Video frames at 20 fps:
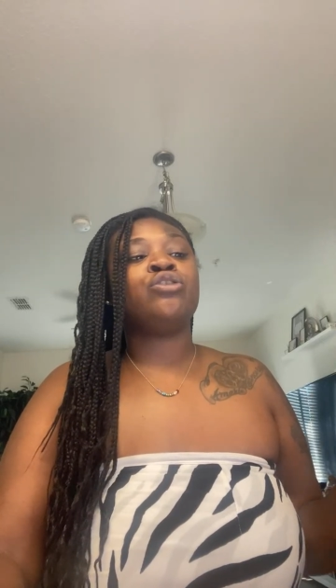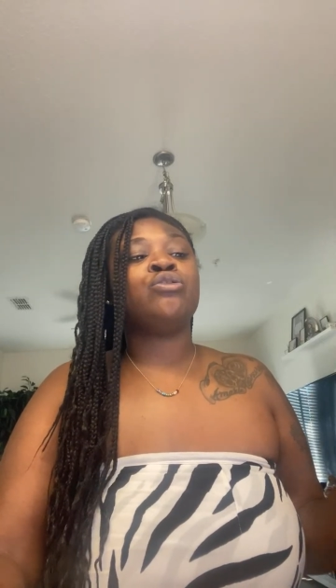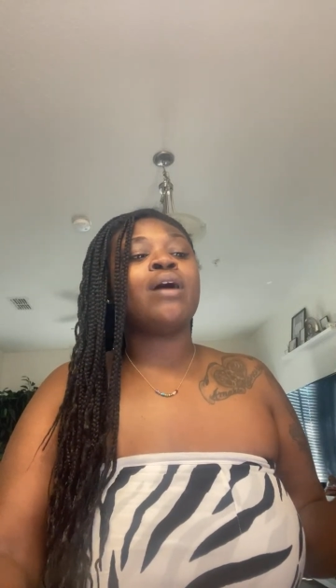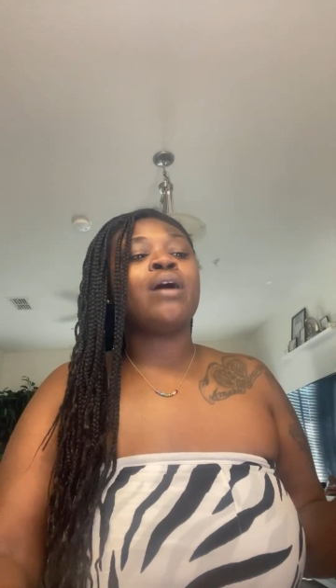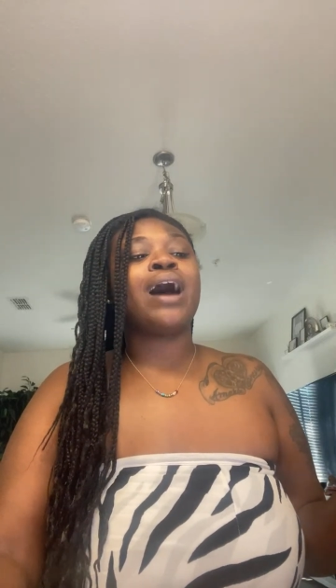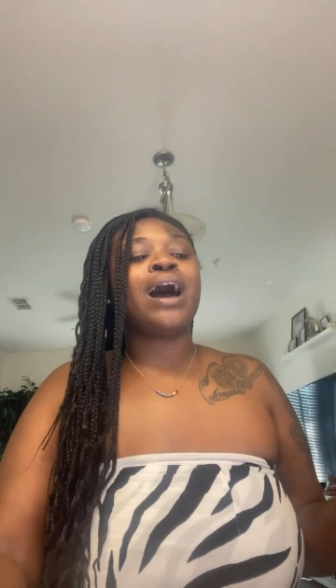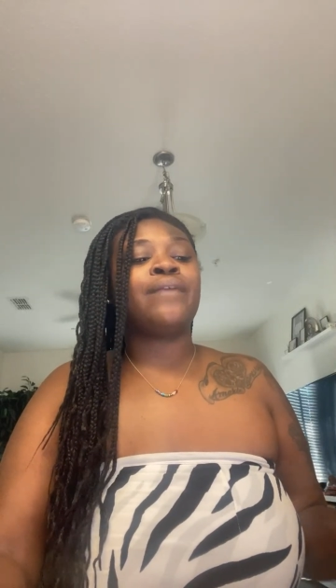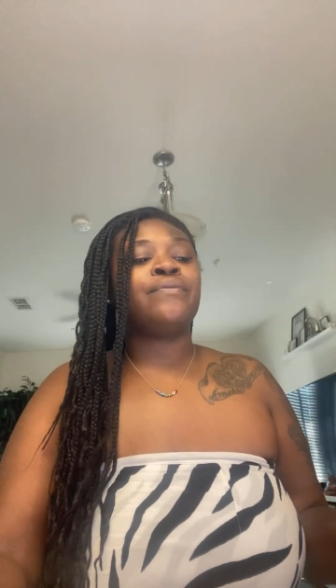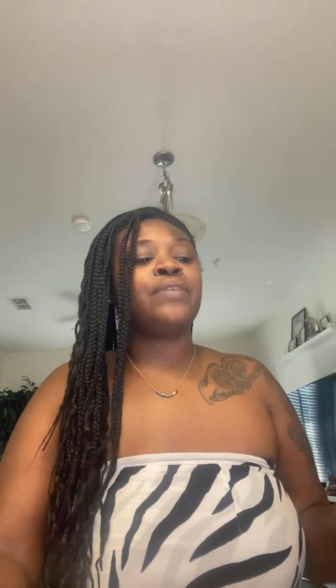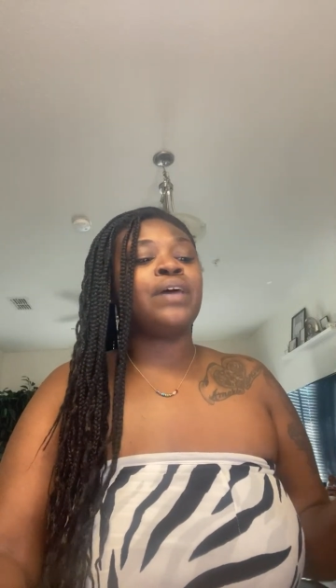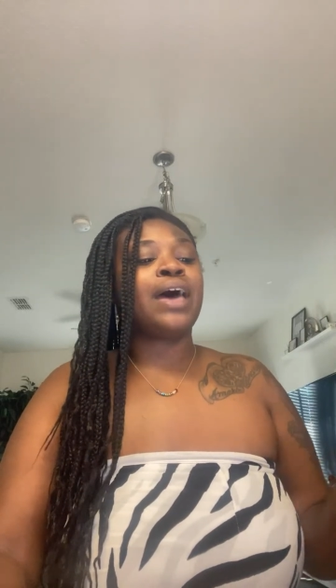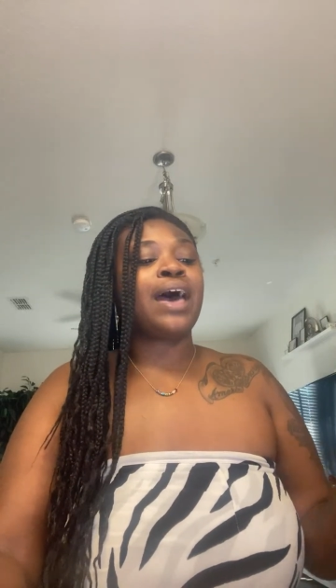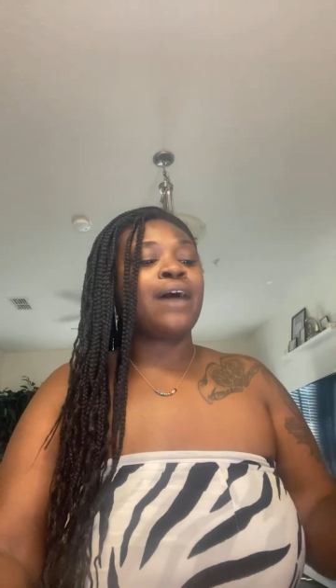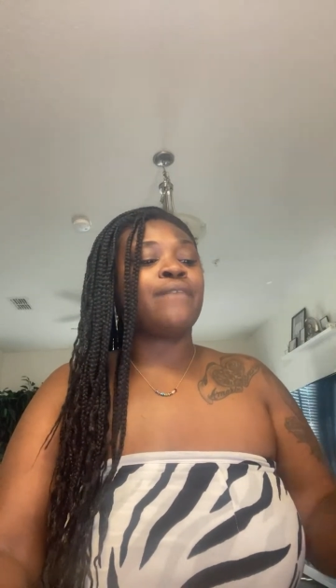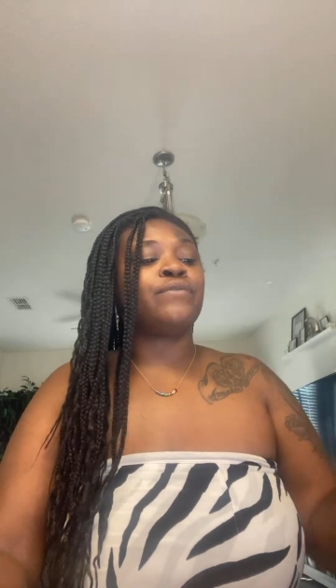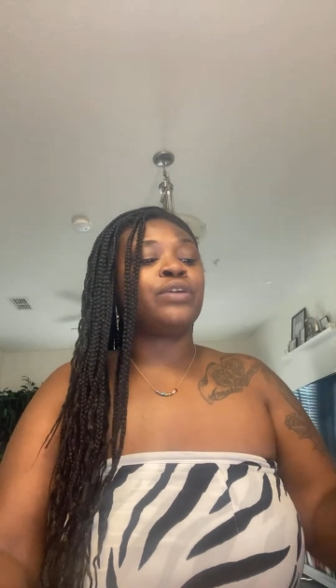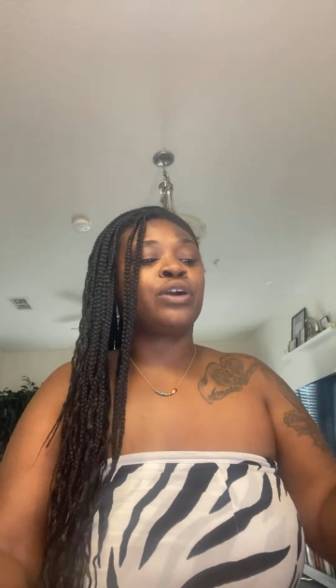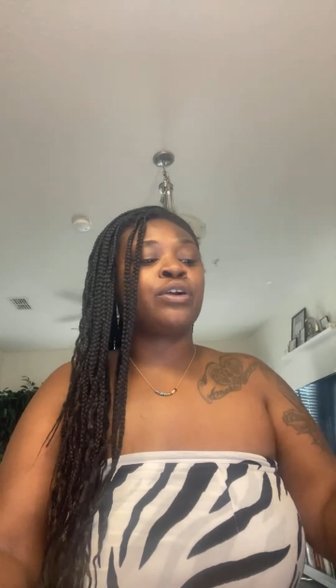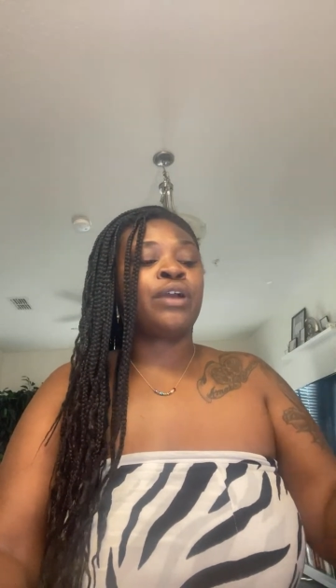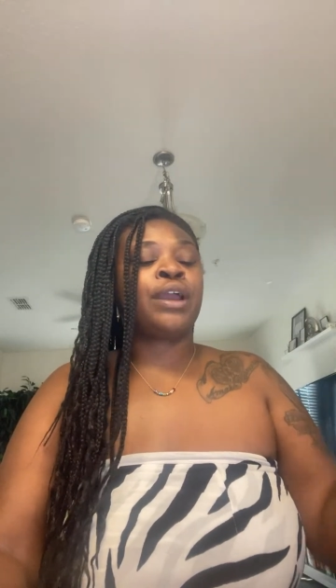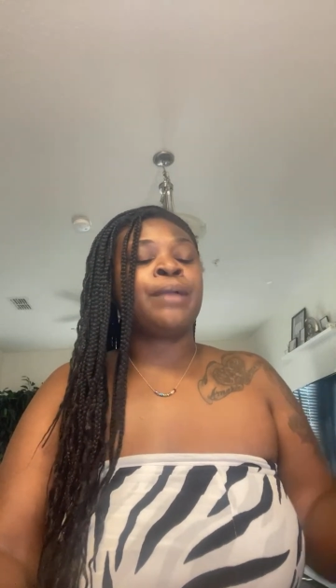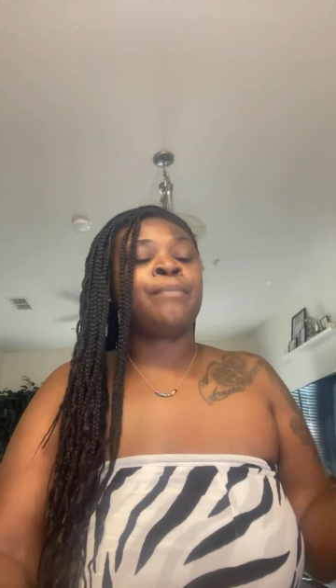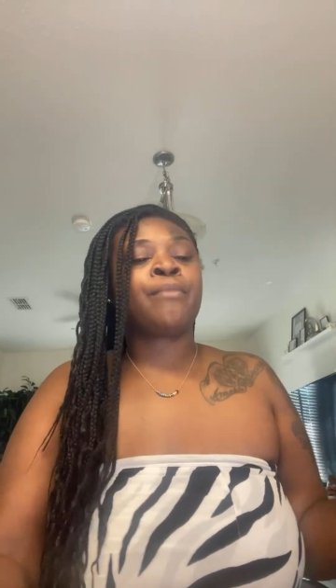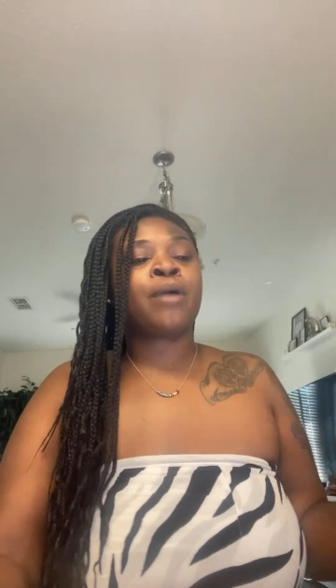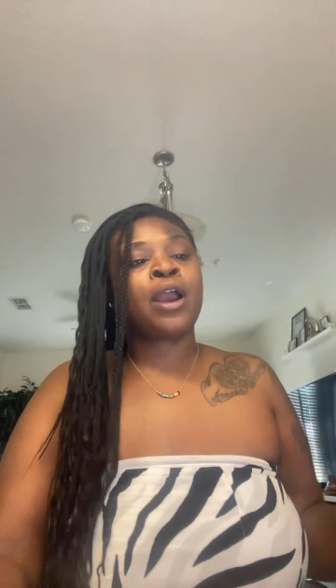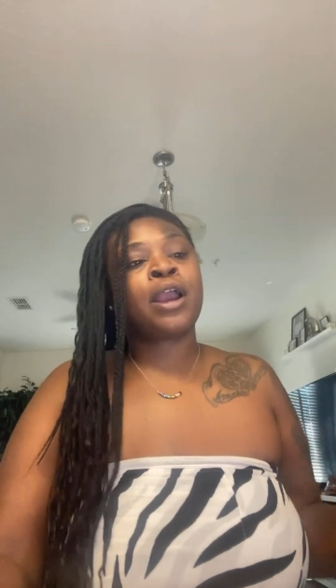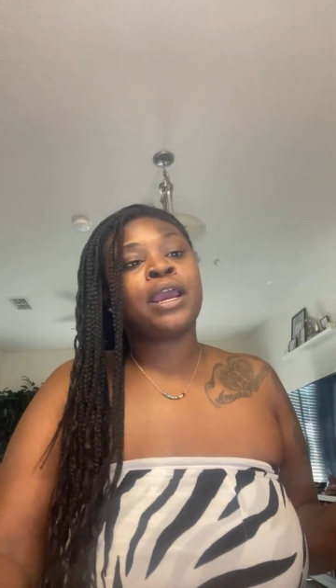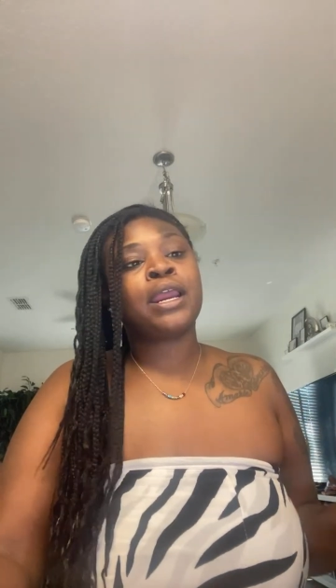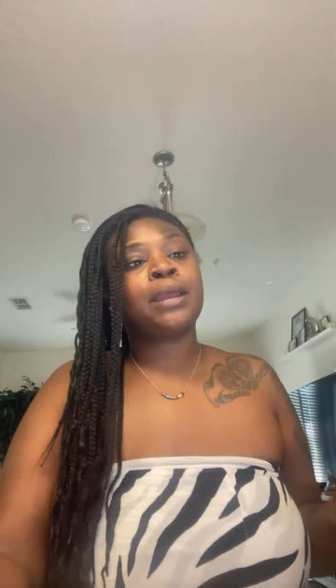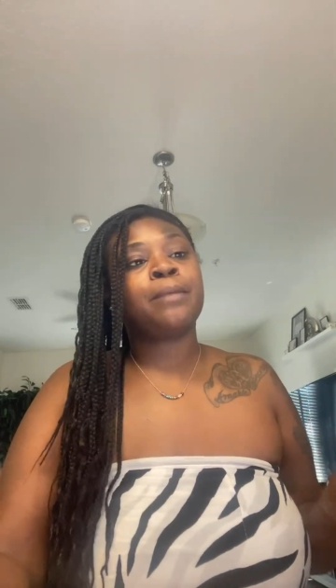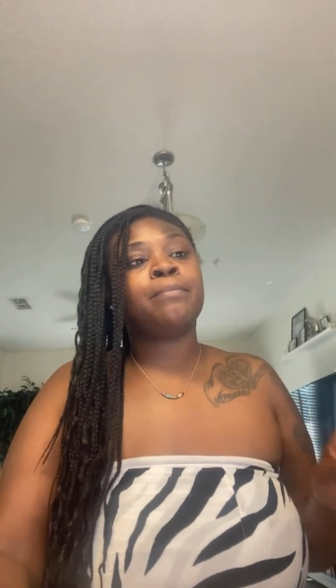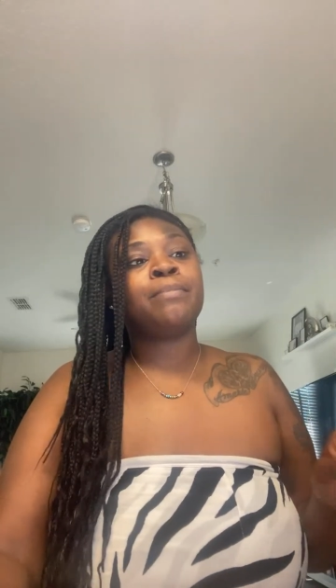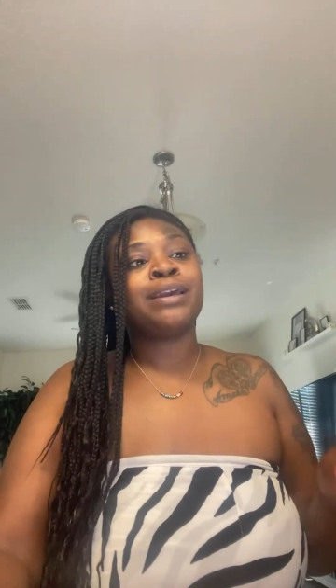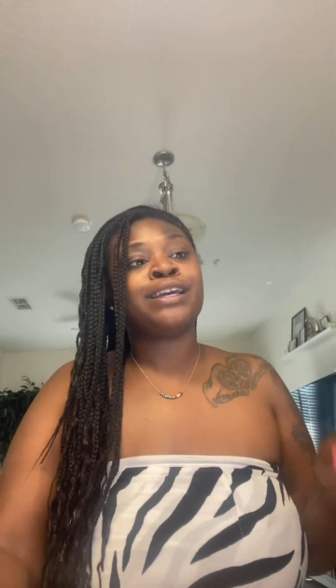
You have to have a great marketing